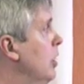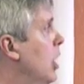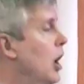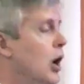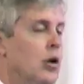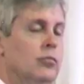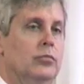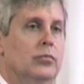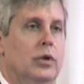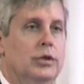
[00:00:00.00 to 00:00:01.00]
Um,
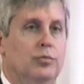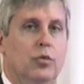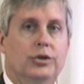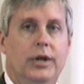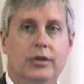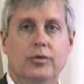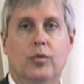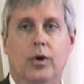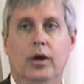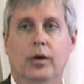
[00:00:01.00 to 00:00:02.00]
it's more change required.